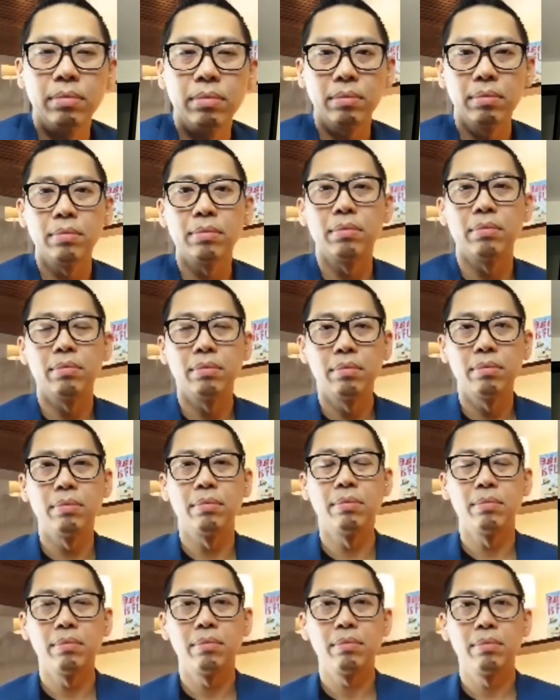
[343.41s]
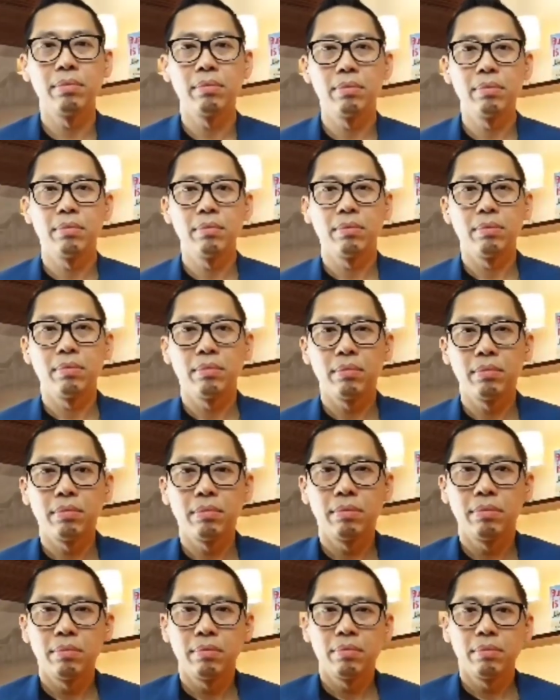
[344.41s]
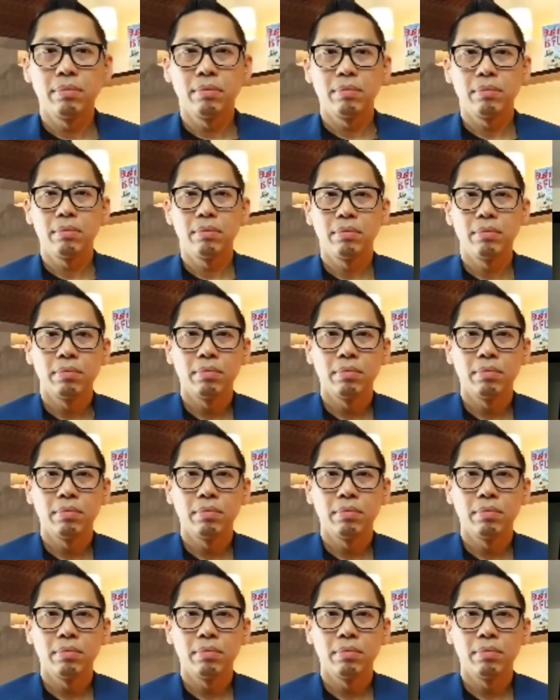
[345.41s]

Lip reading: This person isn't speaking.